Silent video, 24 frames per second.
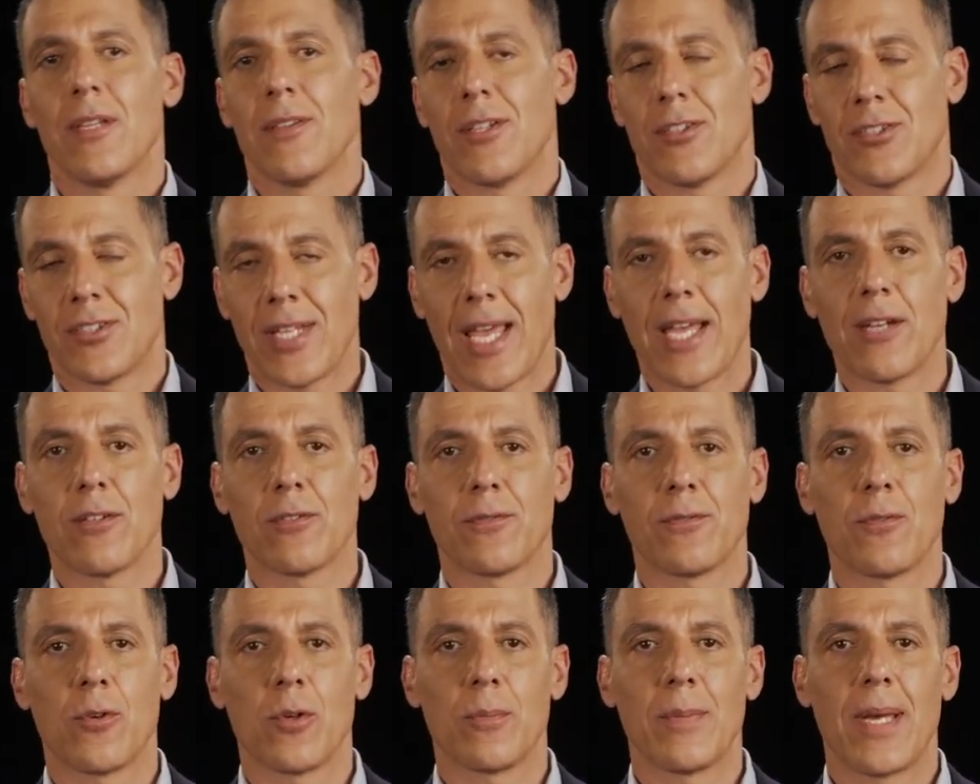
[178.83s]
The standard
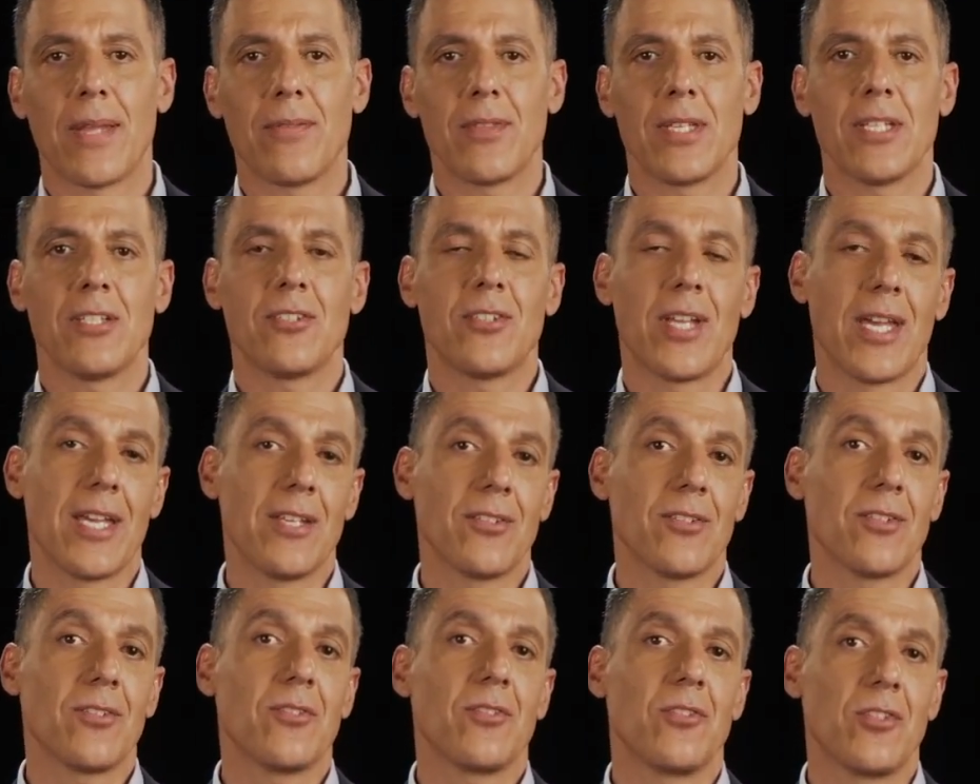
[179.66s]
format these
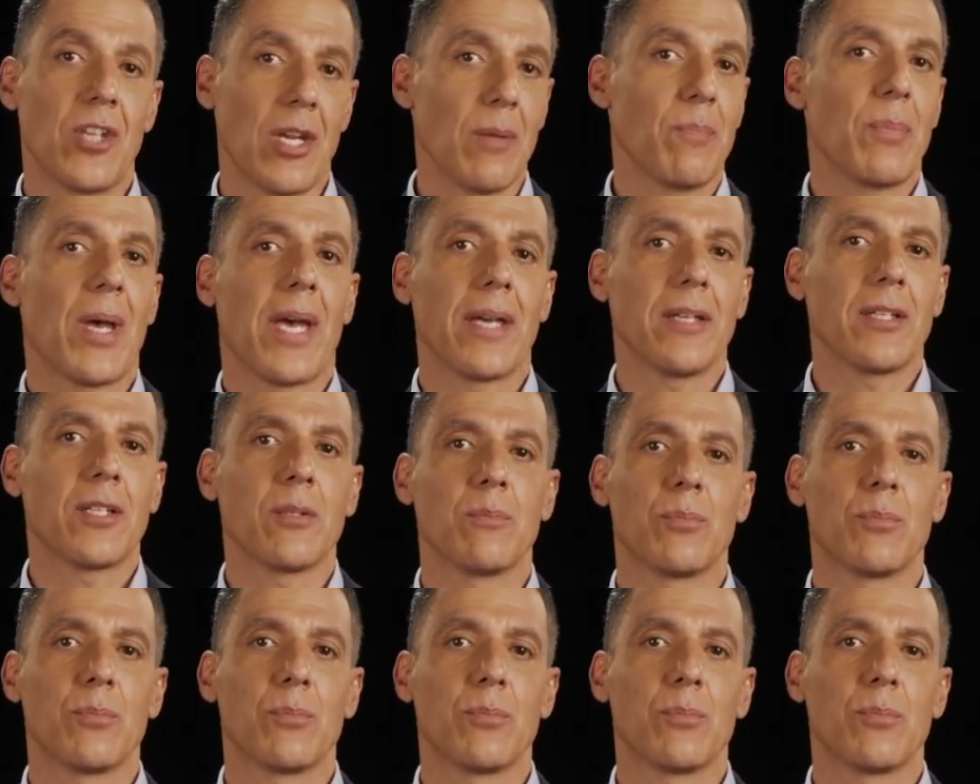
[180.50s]
days is JPEG